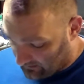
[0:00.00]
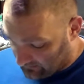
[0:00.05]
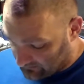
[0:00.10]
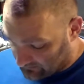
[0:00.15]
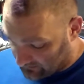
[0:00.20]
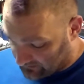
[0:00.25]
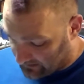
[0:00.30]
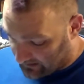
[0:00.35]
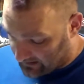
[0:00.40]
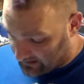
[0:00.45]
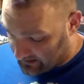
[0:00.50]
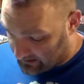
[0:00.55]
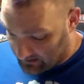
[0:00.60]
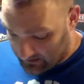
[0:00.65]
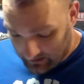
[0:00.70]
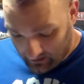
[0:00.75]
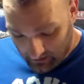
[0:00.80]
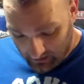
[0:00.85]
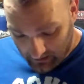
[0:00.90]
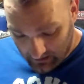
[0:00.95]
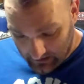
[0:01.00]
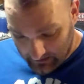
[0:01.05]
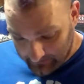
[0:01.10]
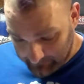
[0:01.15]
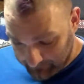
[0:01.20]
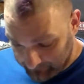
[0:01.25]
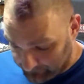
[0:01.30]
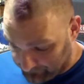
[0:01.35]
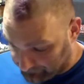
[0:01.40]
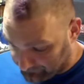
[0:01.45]
looking
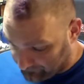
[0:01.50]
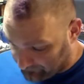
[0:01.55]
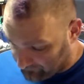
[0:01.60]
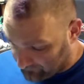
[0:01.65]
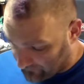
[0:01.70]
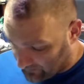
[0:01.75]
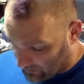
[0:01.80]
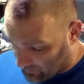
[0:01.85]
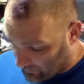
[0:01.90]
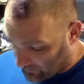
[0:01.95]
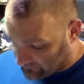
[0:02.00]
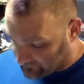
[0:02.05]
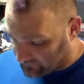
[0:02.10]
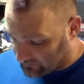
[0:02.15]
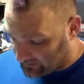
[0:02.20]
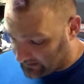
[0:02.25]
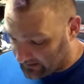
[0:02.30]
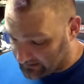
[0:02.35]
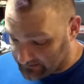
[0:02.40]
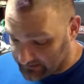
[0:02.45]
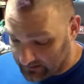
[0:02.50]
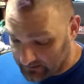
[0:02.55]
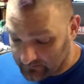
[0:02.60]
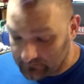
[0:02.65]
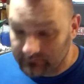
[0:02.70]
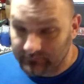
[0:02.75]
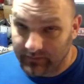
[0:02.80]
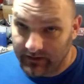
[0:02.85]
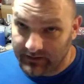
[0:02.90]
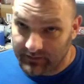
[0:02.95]
148 scale
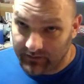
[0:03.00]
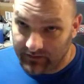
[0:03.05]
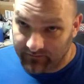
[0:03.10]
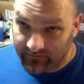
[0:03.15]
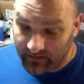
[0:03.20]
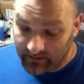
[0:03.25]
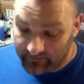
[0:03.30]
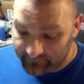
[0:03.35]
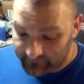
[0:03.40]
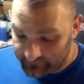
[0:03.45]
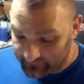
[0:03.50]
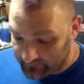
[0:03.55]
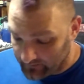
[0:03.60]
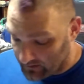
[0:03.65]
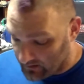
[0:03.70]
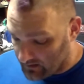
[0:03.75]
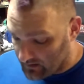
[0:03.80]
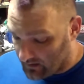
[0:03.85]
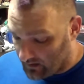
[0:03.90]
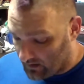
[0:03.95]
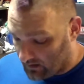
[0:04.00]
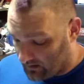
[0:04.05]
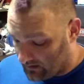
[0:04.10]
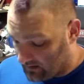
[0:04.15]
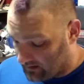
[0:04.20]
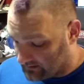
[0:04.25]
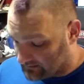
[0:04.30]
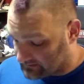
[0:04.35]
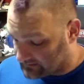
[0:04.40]
B25.